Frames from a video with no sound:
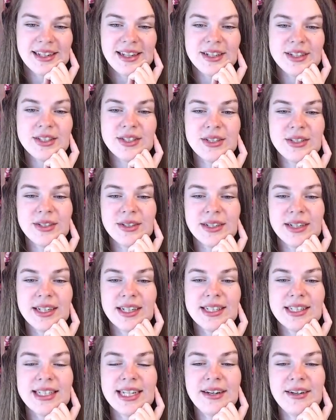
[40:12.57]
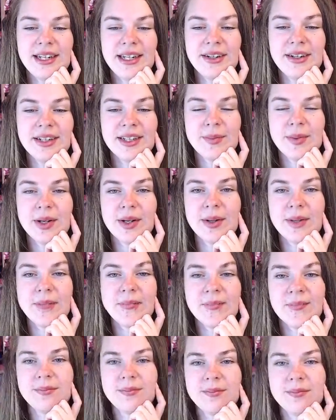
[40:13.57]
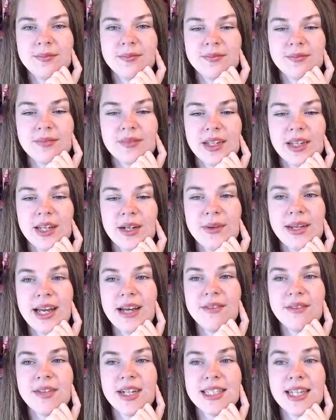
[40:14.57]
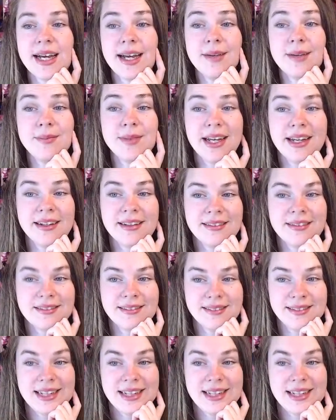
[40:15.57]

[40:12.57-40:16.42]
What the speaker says: So down here at the bottom, we have a timeline.